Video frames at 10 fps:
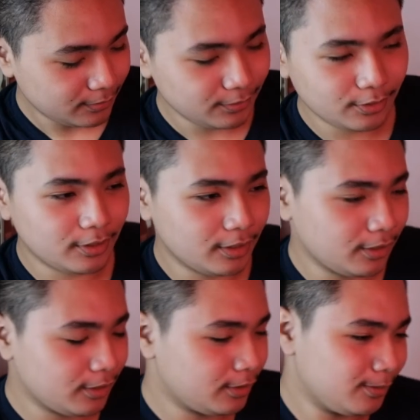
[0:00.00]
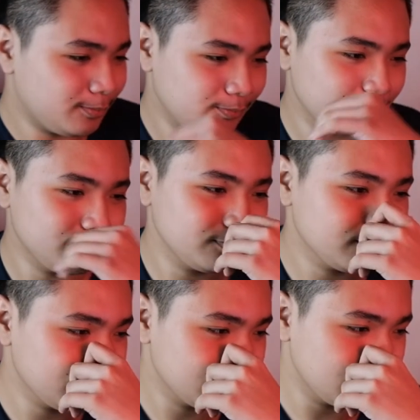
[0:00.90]
Yeah,
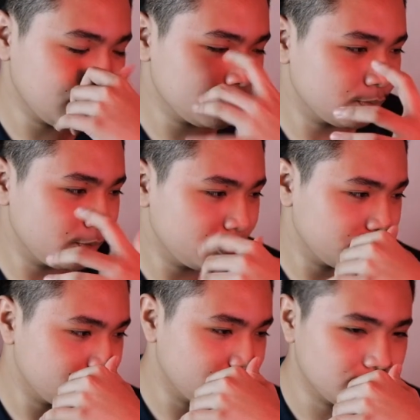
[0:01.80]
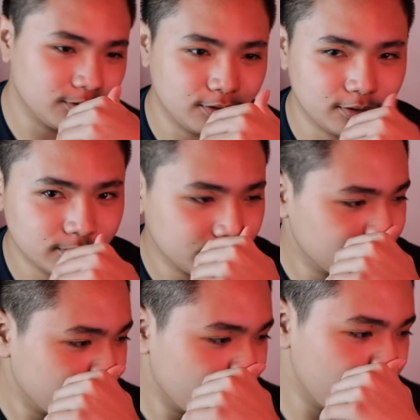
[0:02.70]
not to mention, you know,
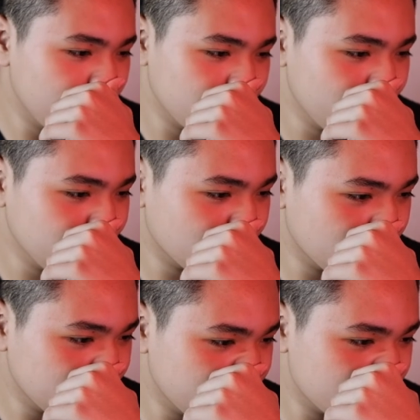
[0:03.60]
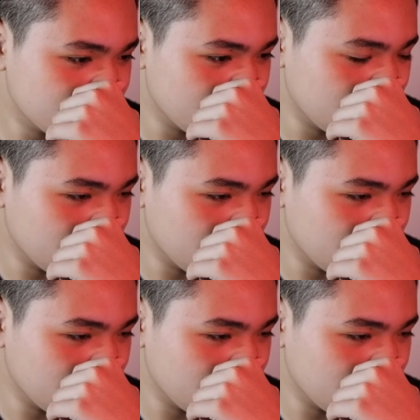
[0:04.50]
Will Ramos,